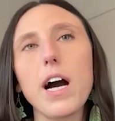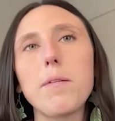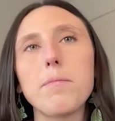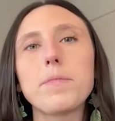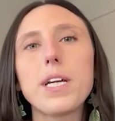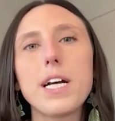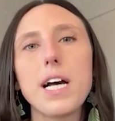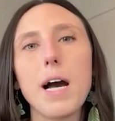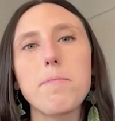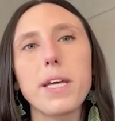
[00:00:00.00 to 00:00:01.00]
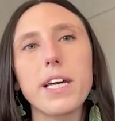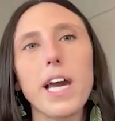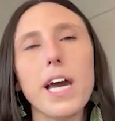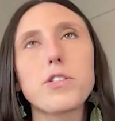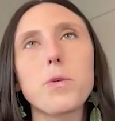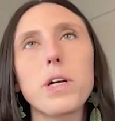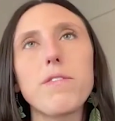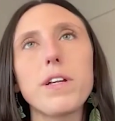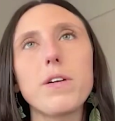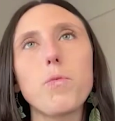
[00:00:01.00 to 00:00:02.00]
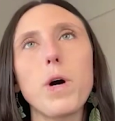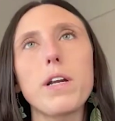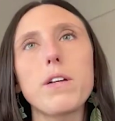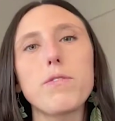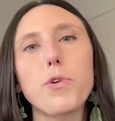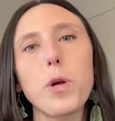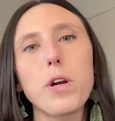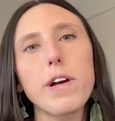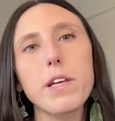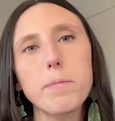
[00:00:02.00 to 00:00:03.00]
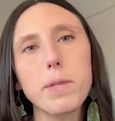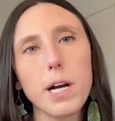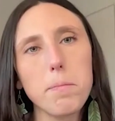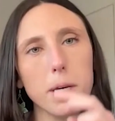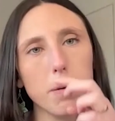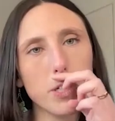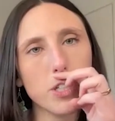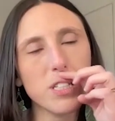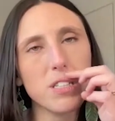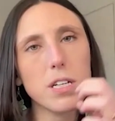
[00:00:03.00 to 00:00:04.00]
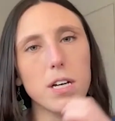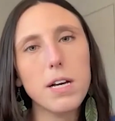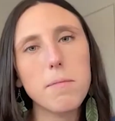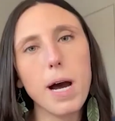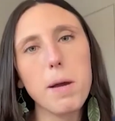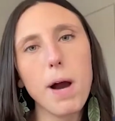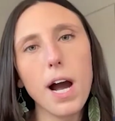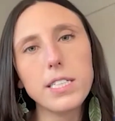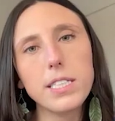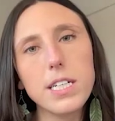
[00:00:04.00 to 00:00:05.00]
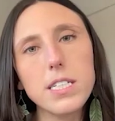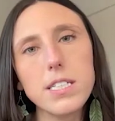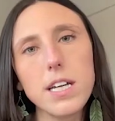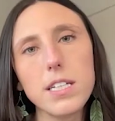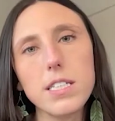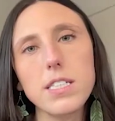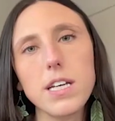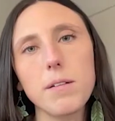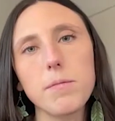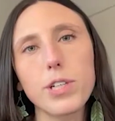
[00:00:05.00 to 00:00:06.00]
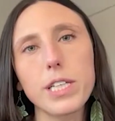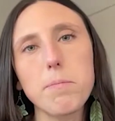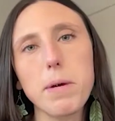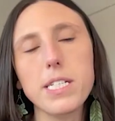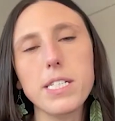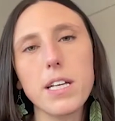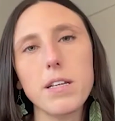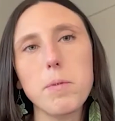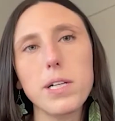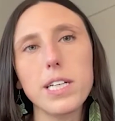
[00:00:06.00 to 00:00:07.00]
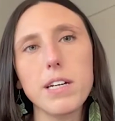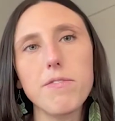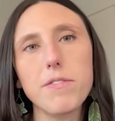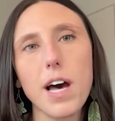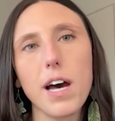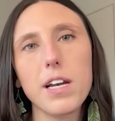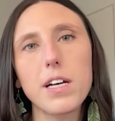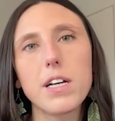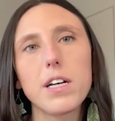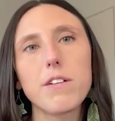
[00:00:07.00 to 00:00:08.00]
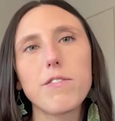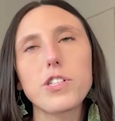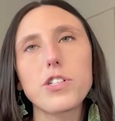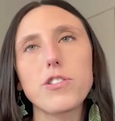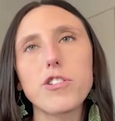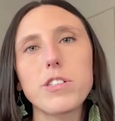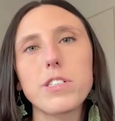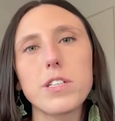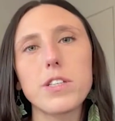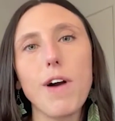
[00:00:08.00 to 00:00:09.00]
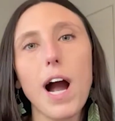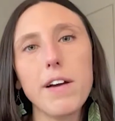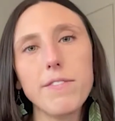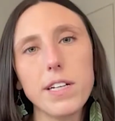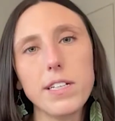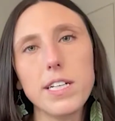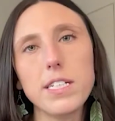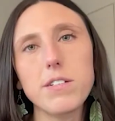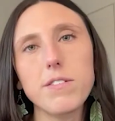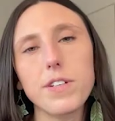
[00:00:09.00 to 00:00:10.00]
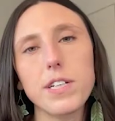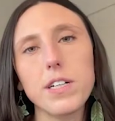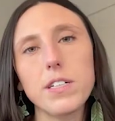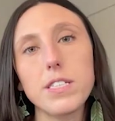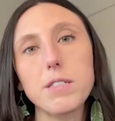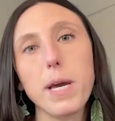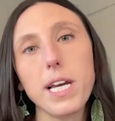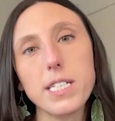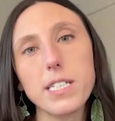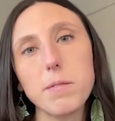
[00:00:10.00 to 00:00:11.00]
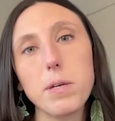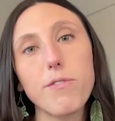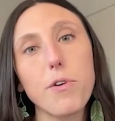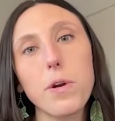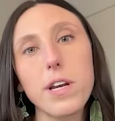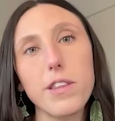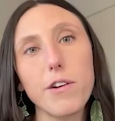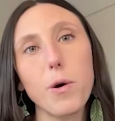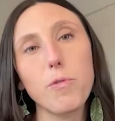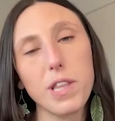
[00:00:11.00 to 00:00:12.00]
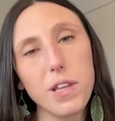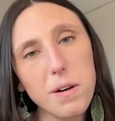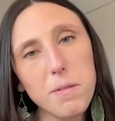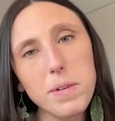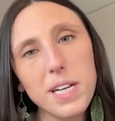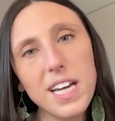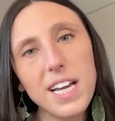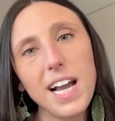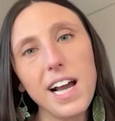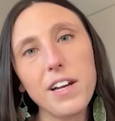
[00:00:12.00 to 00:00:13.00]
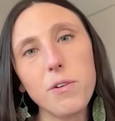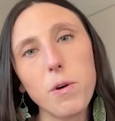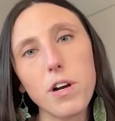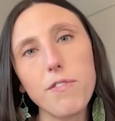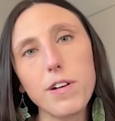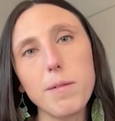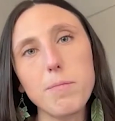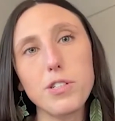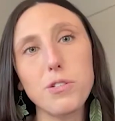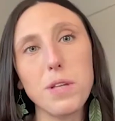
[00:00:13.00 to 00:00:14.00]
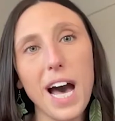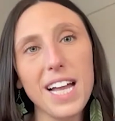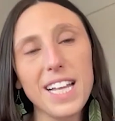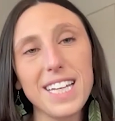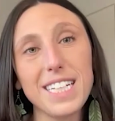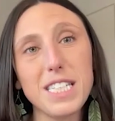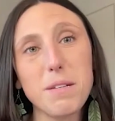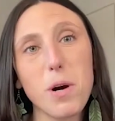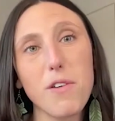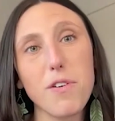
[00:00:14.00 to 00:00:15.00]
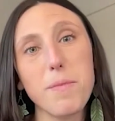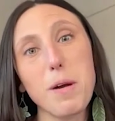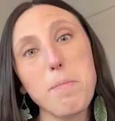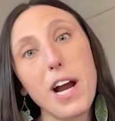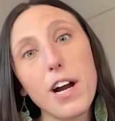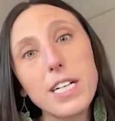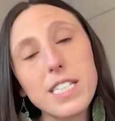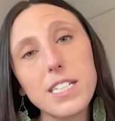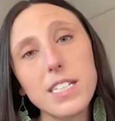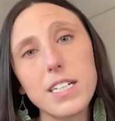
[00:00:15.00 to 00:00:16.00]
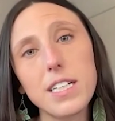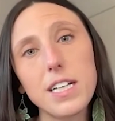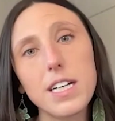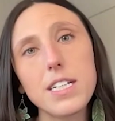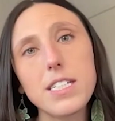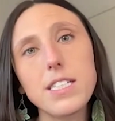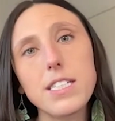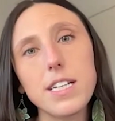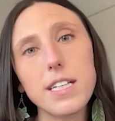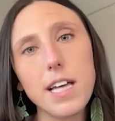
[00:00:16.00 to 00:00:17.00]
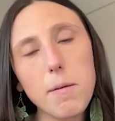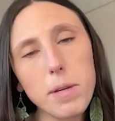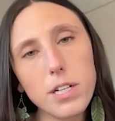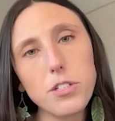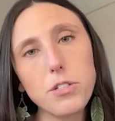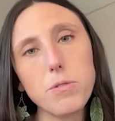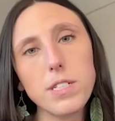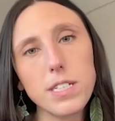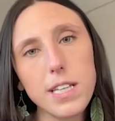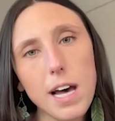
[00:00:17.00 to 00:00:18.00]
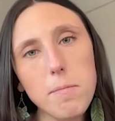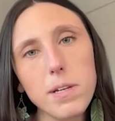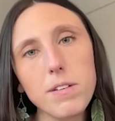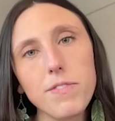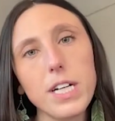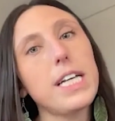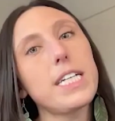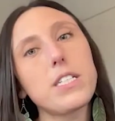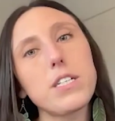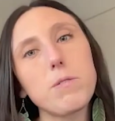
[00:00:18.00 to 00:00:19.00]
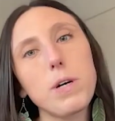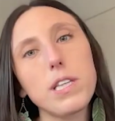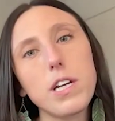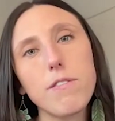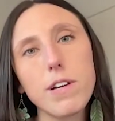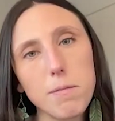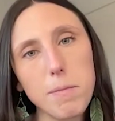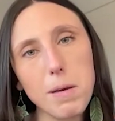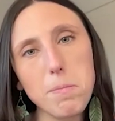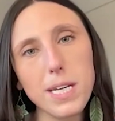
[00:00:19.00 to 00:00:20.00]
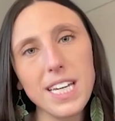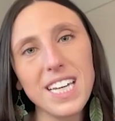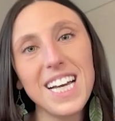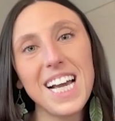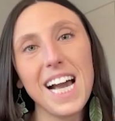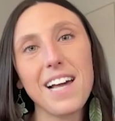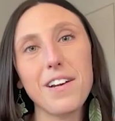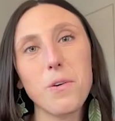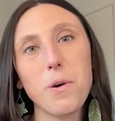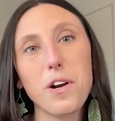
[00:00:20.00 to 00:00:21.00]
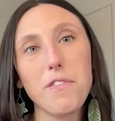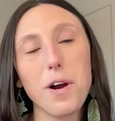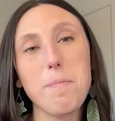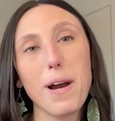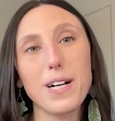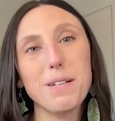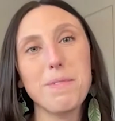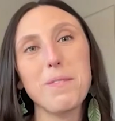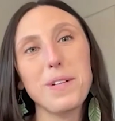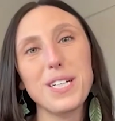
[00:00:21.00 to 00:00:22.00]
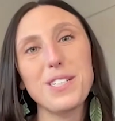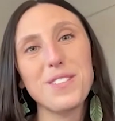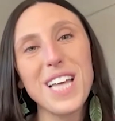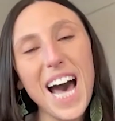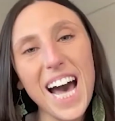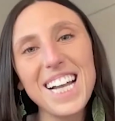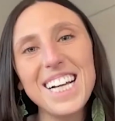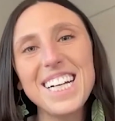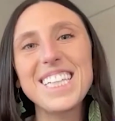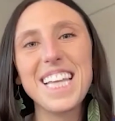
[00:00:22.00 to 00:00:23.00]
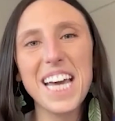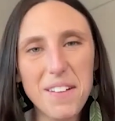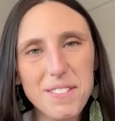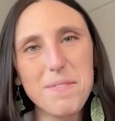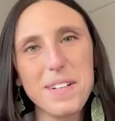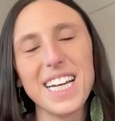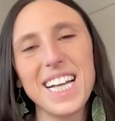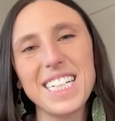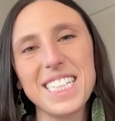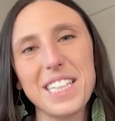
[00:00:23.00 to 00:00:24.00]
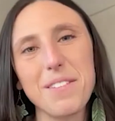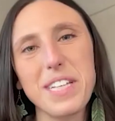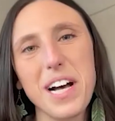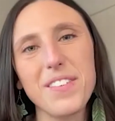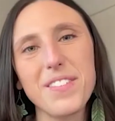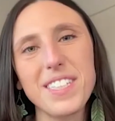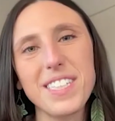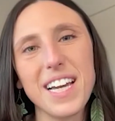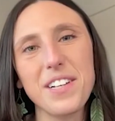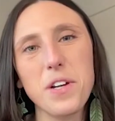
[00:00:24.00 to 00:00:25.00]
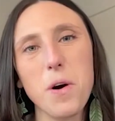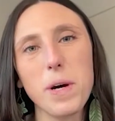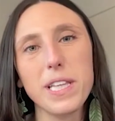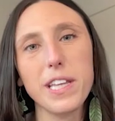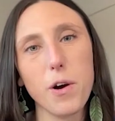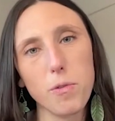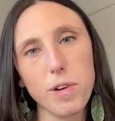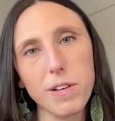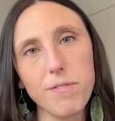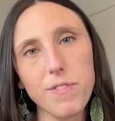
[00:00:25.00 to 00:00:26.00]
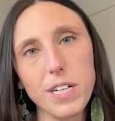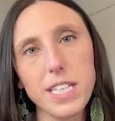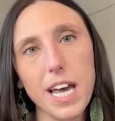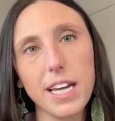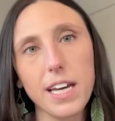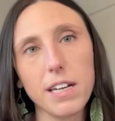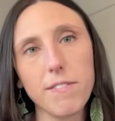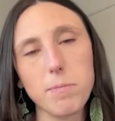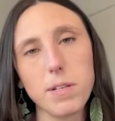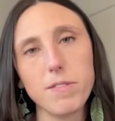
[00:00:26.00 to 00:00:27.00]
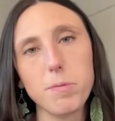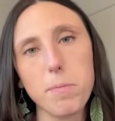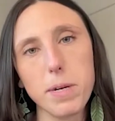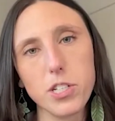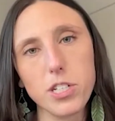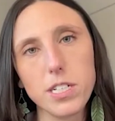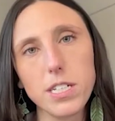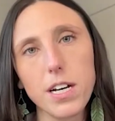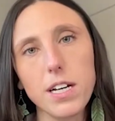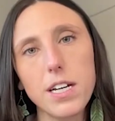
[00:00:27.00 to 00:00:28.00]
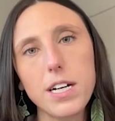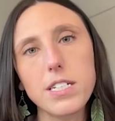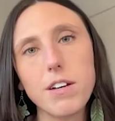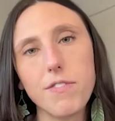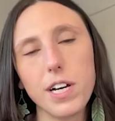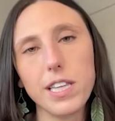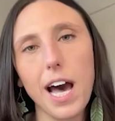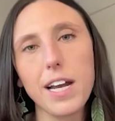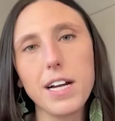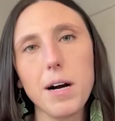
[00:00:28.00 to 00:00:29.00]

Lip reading: I'm thinking, and sort of in what rooted rhythm therapy, which is my practice, that's really based on the belief that for children to thrive, they need to feel space to be rooted in their own rhythm. And in order for them to do that, they need support from their parents to see them and attune to them and feel into what their rhythm might be. And in order for a parent to be able to do that, they have to be connected to themselves and know what their own rhythm feels like and give themselves permission to feel that.